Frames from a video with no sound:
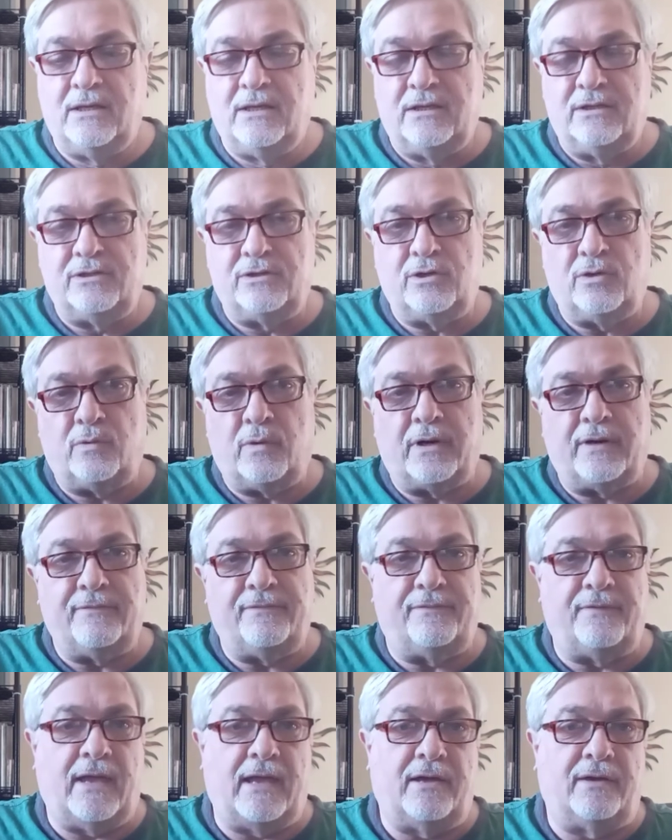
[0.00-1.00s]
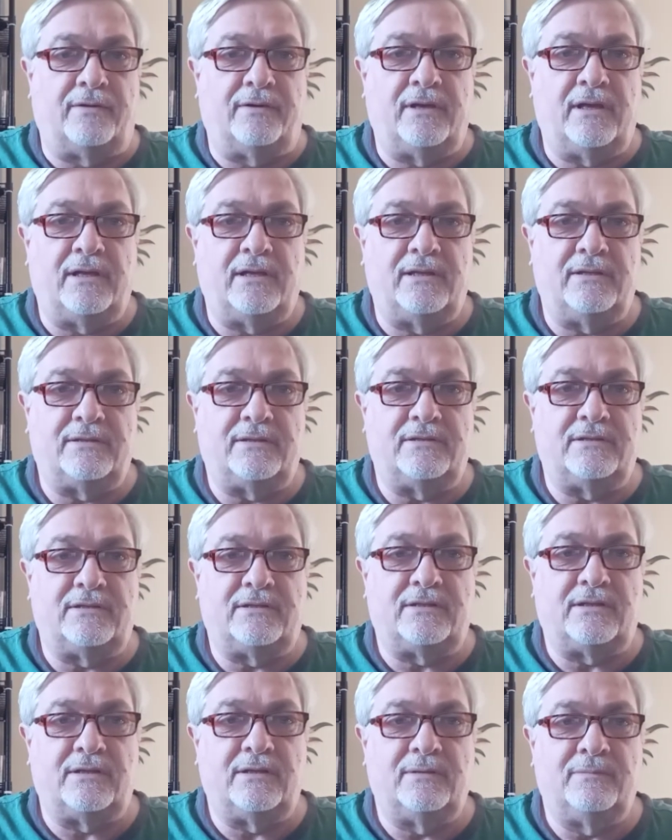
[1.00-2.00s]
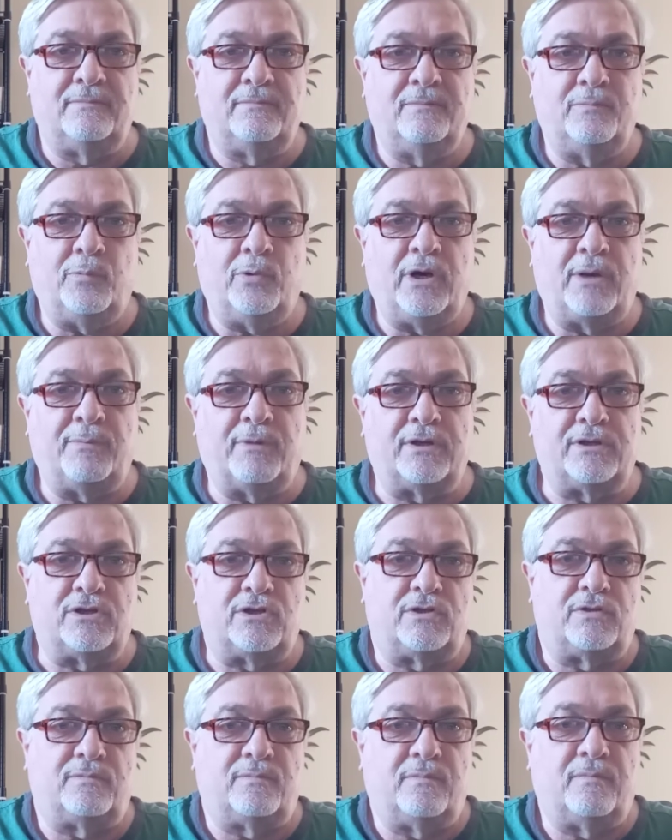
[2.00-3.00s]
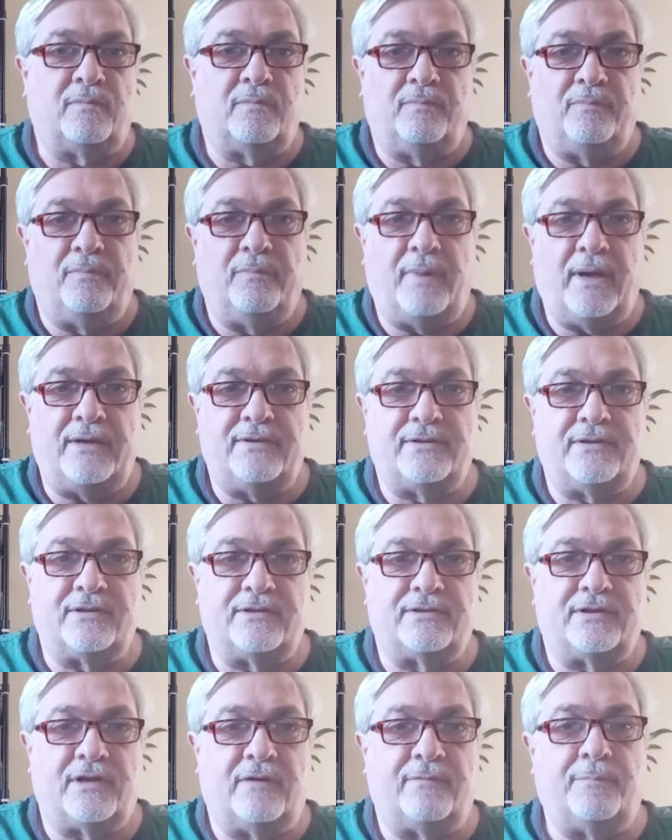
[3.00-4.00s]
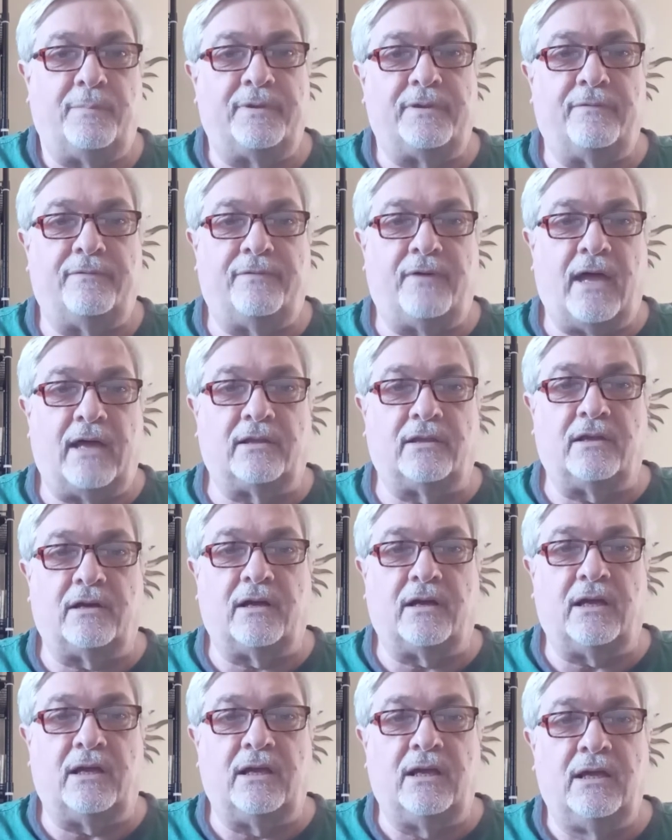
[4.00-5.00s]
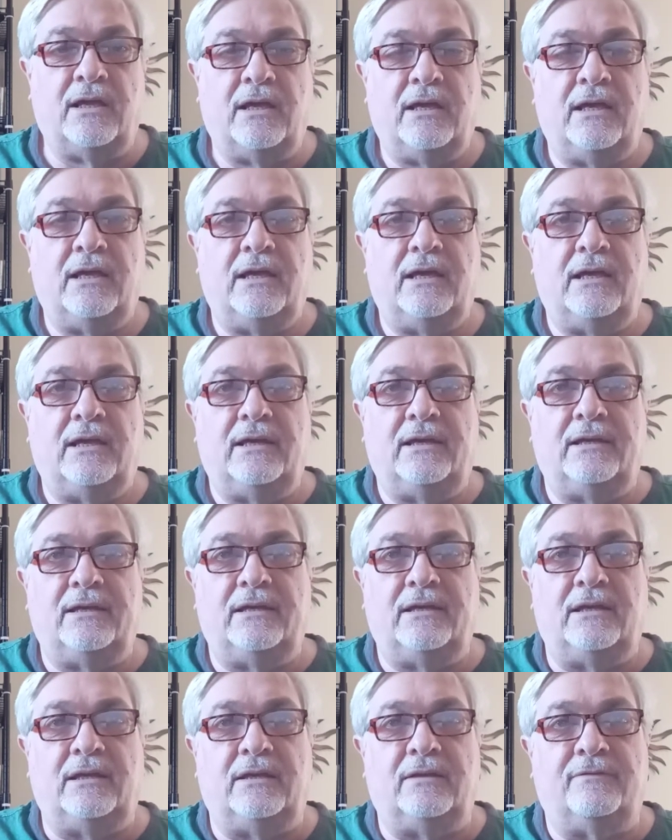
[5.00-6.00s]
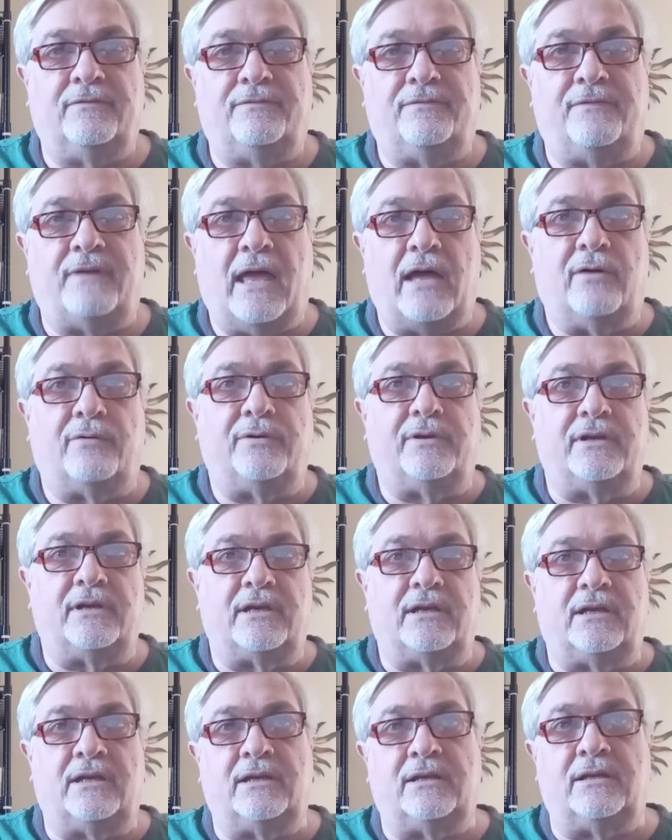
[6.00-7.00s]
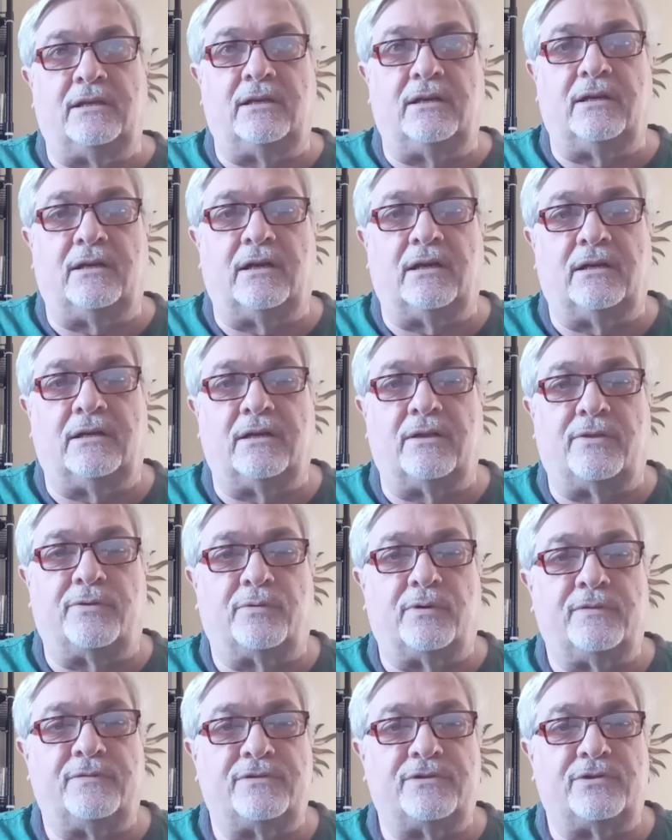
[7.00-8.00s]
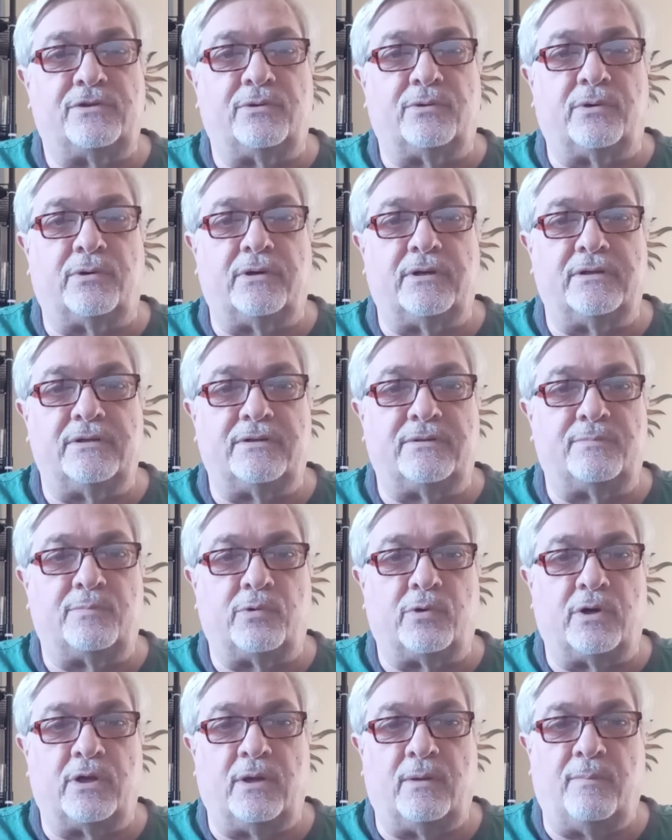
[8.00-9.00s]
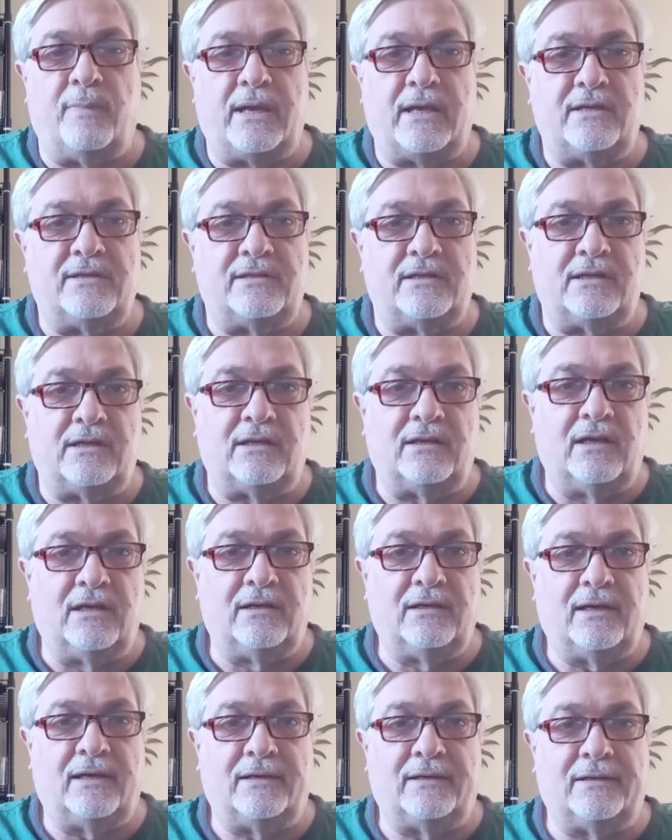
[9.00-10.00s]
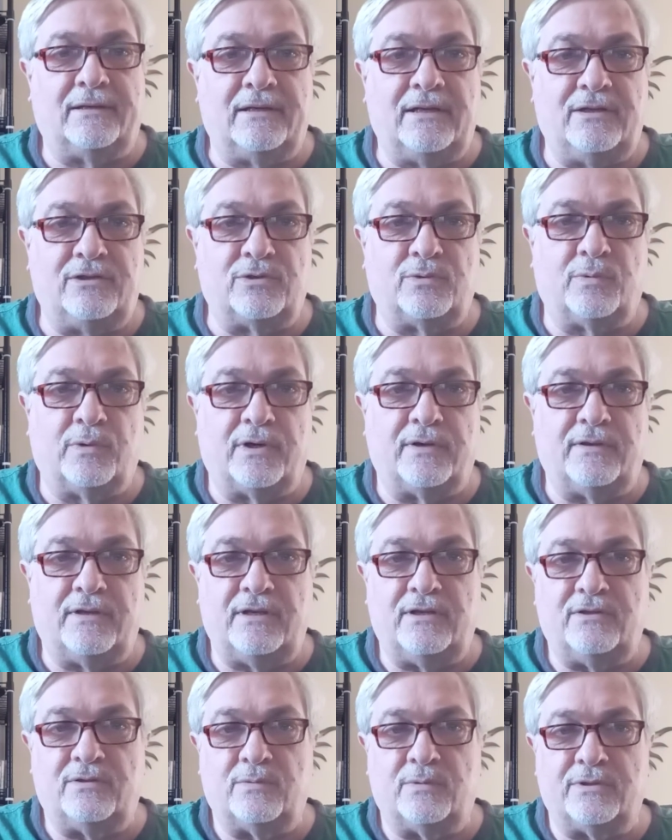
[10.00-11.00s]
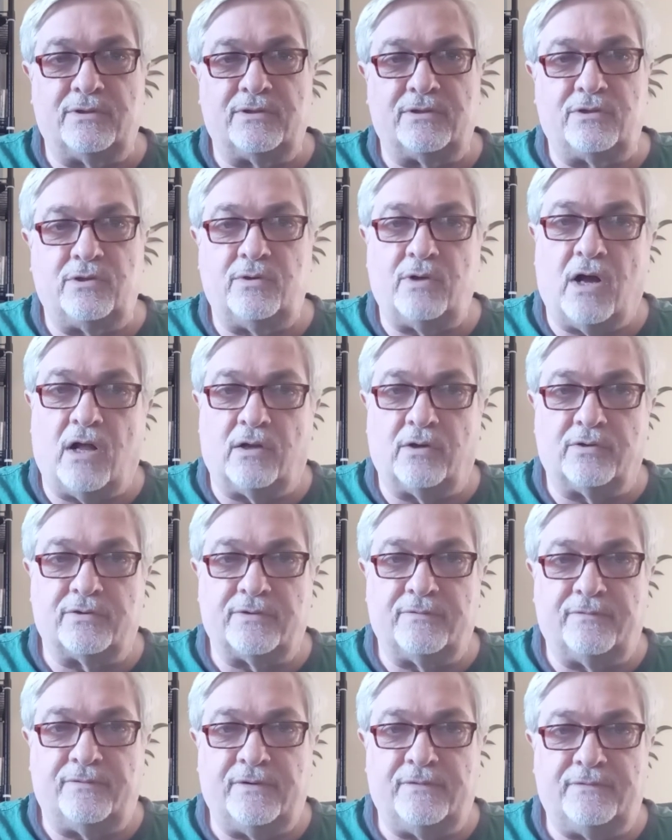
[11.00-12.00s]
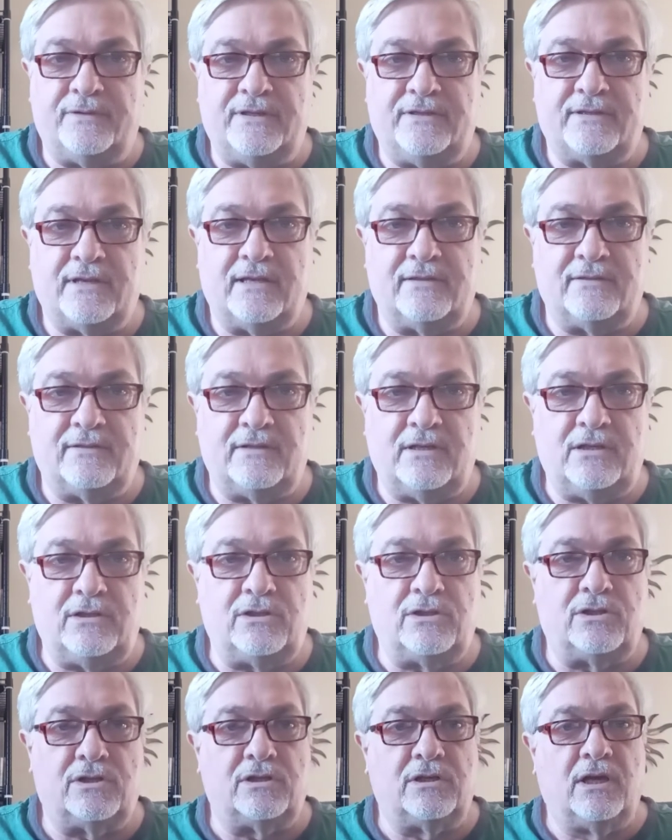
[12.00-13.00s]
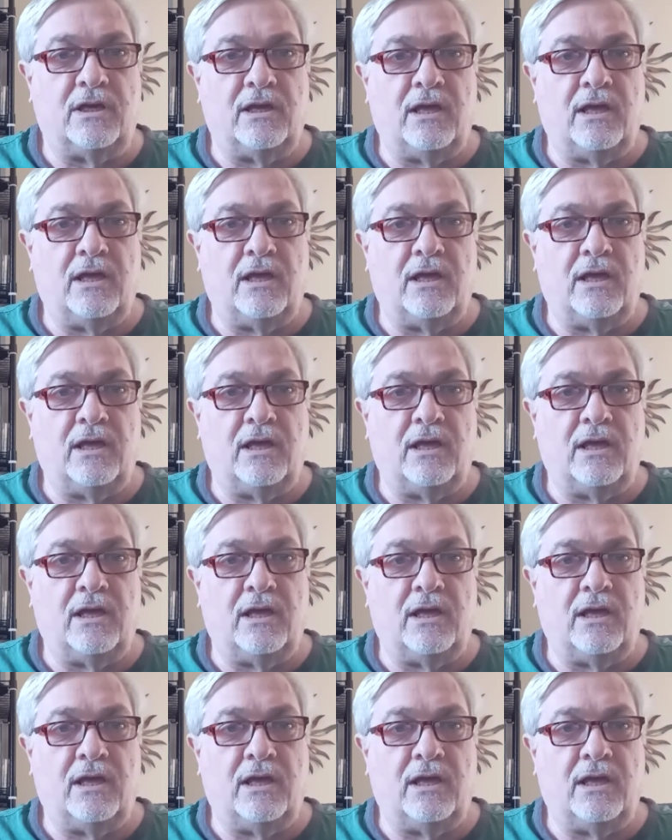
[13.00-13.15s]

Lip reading: show what I found. This is pretty much basic stuff, but the fact that I found it in a thrift store is pretty amazing. Each one of these was $2.50 each,